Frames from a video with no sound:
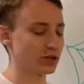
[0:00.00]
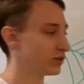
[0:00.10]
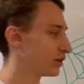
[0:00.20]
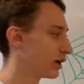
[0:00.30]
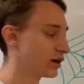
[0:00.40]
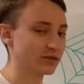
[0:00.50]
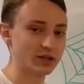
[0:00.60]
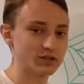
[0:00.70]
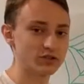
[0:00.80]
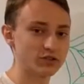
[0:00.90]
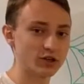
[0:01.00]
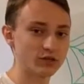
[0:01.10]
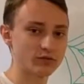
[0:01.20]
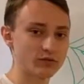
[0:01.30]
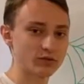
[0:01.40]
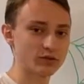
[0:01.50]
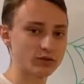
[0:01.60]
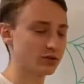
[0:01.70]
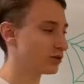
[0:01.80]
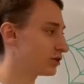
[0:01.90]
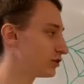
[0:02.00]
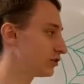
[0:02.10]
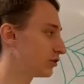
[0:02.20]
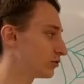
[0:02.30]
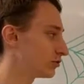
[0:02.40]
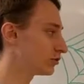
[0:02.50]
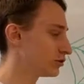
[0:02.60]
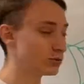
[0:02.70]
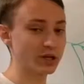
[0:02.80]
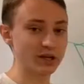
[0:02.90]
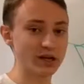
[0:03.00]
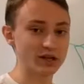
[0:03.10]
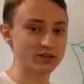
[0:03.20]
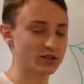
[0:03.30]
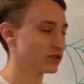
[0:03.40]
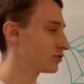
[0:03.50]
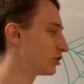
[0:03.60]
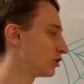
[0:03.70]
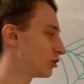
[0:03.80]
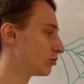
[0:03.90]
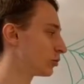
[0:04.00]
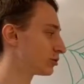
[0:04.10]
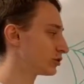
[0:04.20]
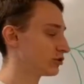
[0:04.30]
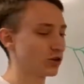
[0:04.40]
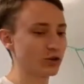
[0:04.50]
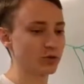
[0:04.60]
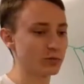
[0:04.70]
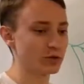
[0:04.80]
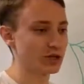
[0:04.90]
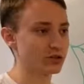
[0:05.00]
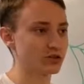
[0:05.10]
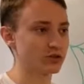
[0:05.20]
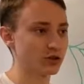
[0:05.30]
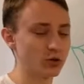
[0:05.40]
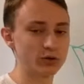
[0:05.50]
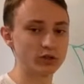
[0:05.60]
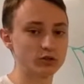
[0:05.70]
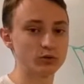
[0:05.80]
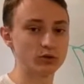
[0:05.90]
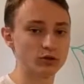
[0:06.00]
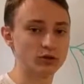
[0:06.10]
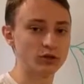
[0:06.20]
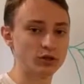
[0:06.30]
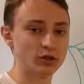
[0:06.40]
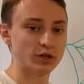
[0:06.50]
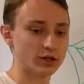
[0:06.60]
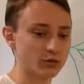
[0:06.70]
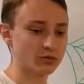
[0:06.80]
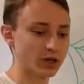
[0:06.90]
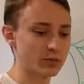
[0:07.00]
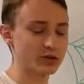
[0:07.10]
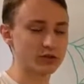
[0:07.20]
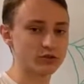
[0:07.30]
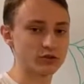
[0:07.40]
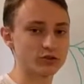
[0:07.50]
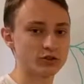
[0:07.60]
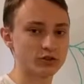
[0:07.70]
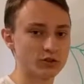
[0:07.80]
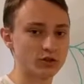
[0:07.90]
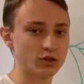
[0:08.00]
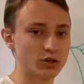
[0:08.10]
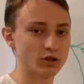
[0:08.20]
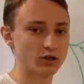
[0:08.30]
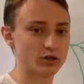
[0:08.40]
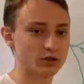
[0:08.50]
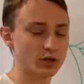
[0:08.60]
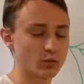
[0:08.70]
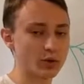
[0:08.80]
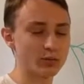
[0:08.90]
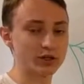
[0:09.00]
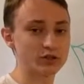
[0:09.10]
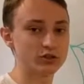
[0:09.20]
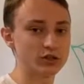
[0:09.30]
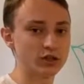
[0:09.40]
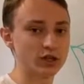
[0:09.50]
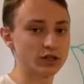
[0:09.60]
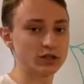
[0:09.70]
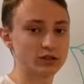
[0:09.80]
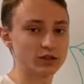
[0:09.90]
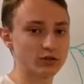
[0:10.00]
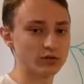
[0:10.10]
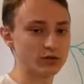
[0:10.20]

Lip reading: get to online stuff that you can access, but with the dark web, you can't just go into Google, type in a search like a web page and get there.